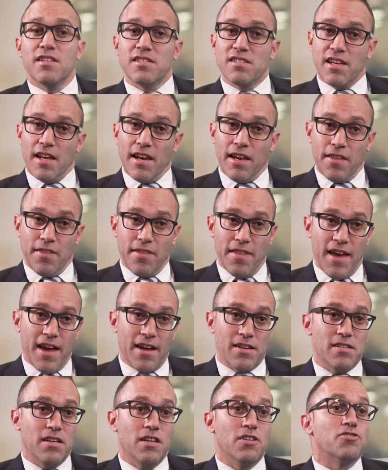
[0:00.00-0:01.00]
and selling
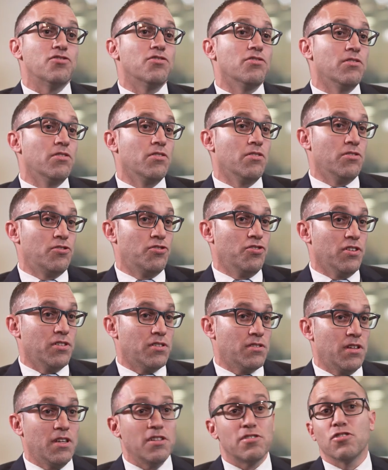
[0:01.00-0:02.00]
that into to
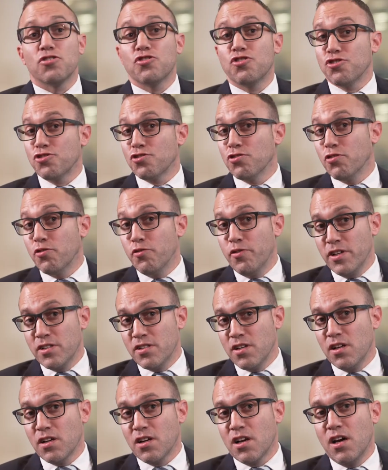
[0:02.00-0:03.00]
its institutional or
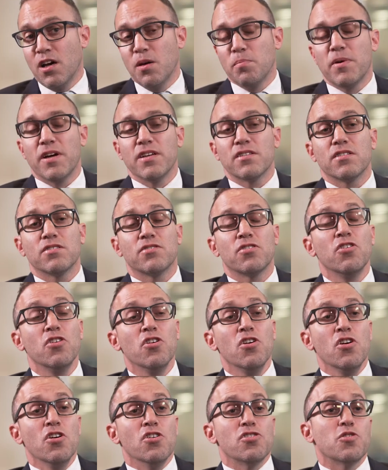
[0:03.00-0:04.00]
retail client bases.
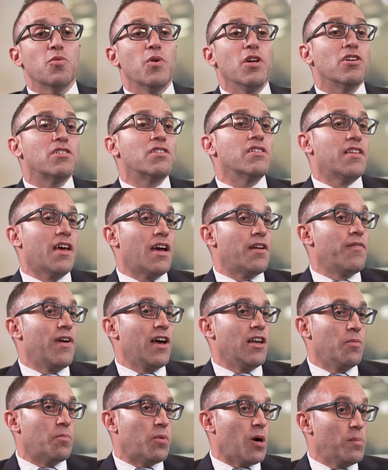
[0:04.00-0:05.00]
So we looked at that
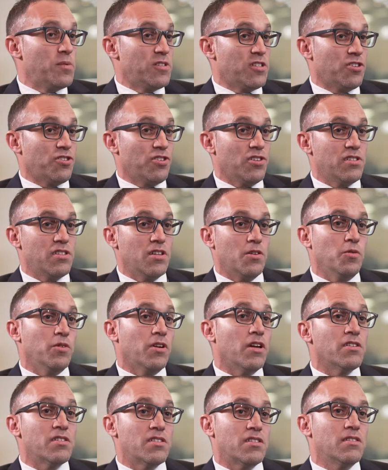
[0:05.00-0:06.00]
value proposition and said, we
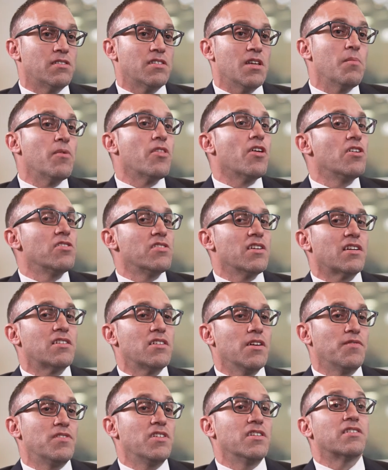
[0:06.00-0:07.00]
know some of those
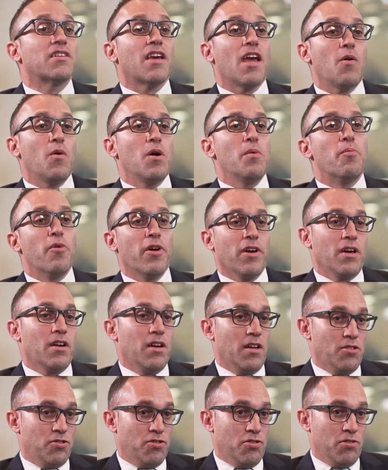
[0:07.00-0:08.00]
activities, can we bring
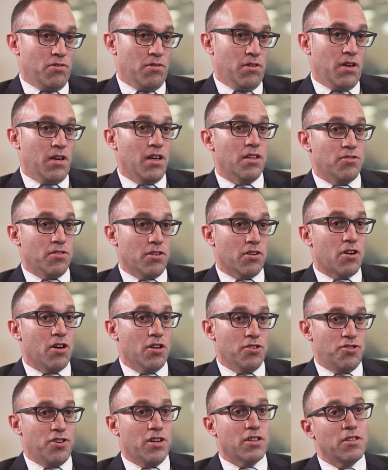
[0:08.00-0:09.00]
it into, into the
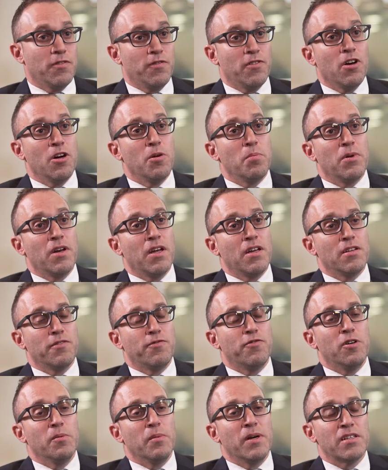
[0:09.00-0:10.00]
construct of an
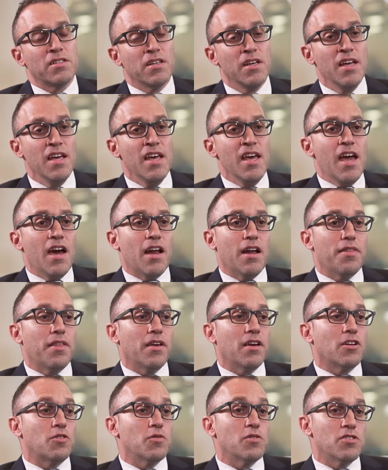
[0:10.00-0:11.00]
open-ended format? And I
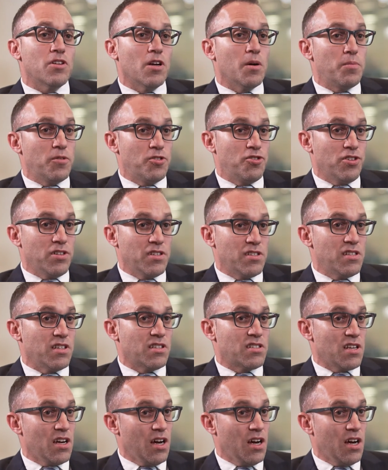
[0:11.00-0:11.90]
think it was an opportunistic